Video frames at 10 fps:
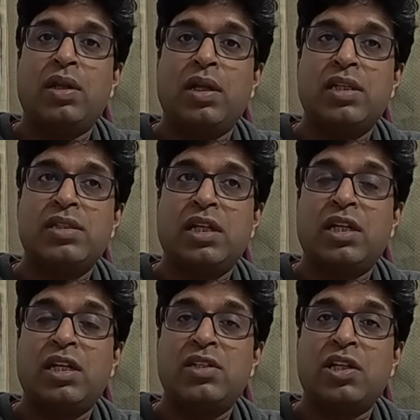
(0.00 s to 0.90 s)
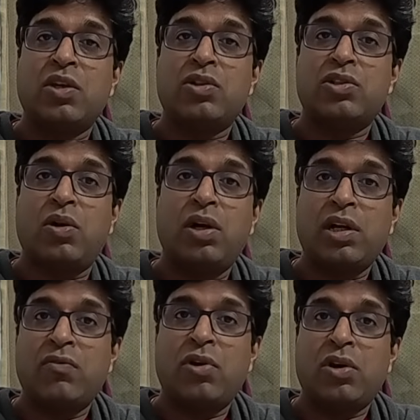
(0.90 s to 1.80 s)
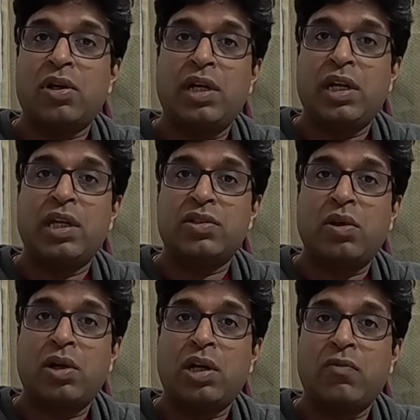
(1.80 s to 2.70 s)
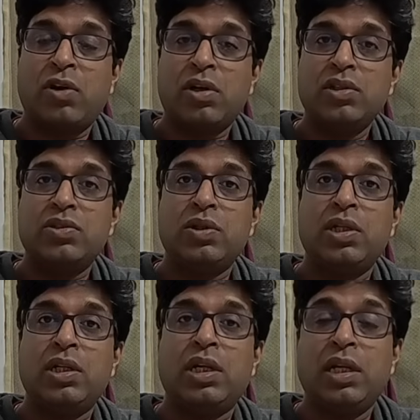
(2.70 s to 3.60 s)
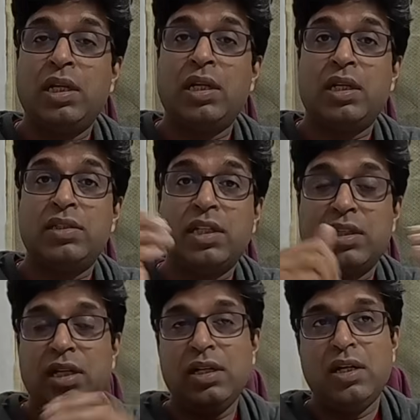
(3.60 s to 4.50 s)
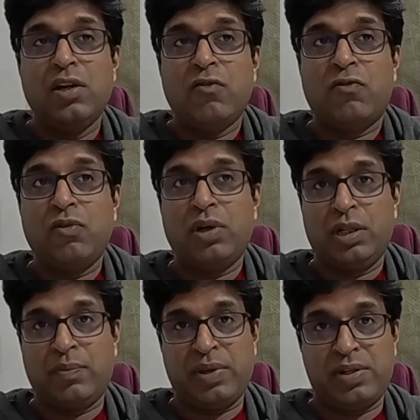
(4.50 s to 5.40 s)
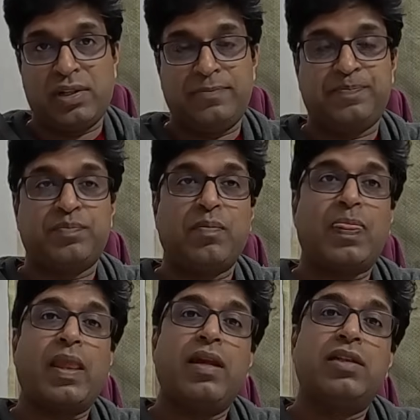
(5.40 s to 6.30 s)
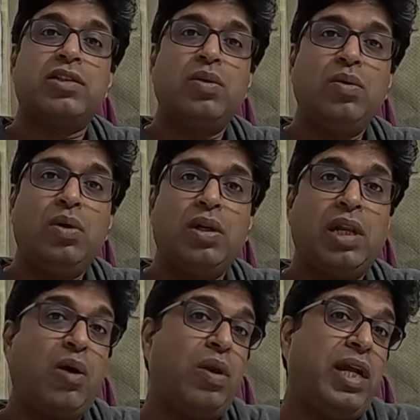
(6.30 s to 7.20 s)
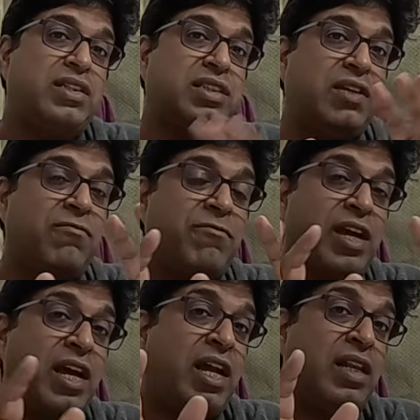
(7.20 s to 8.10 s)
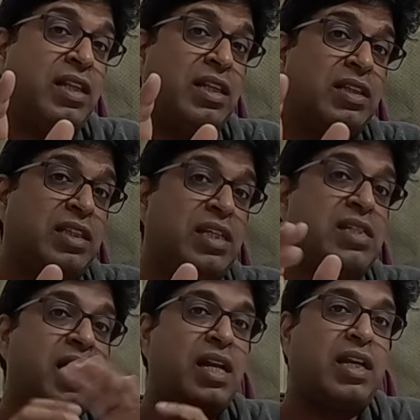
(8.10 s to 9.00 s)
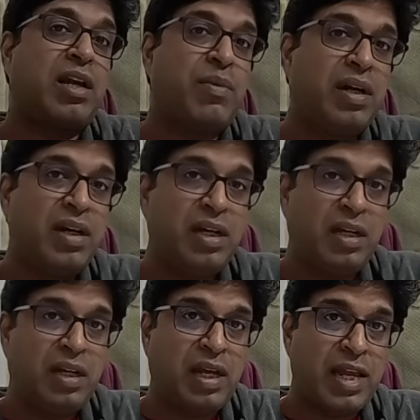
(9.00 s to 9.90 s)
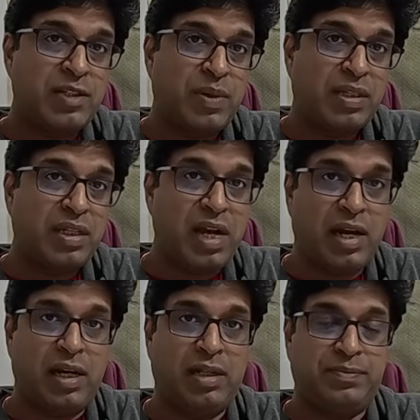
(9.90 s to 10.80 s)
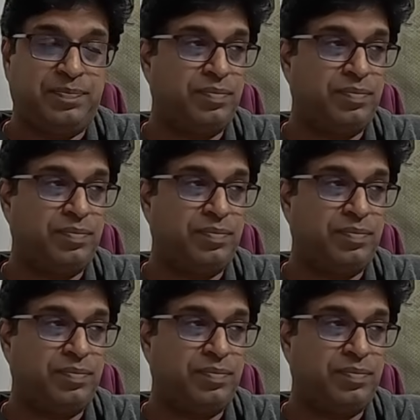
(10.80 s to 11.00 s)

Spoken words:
is increasing your salt and water, retaining salt and water. So increasing the fluid in the patient. So now let's see where these are recommended as per the guidelines.